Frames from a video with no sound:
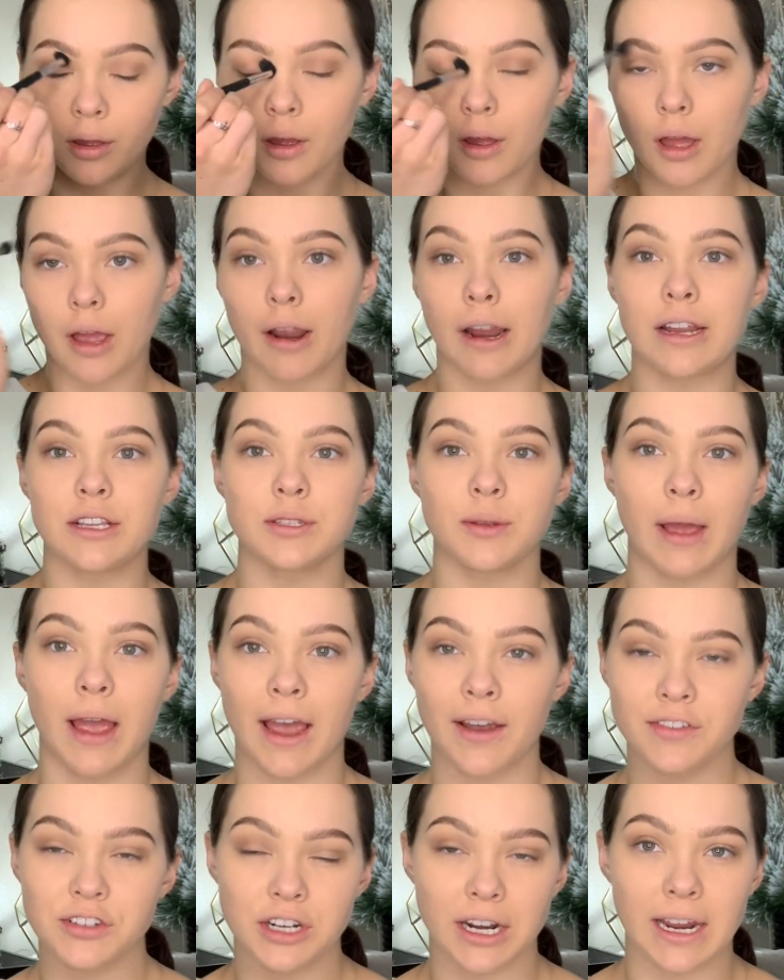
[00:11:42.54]
All right, so
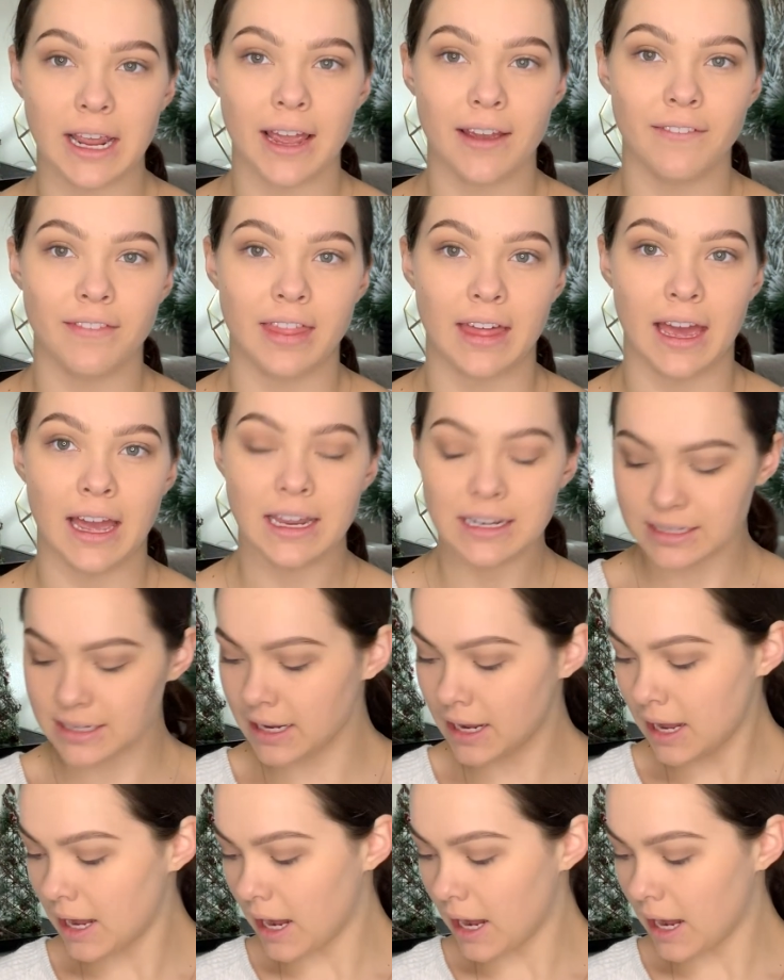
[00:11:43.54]
after I have that,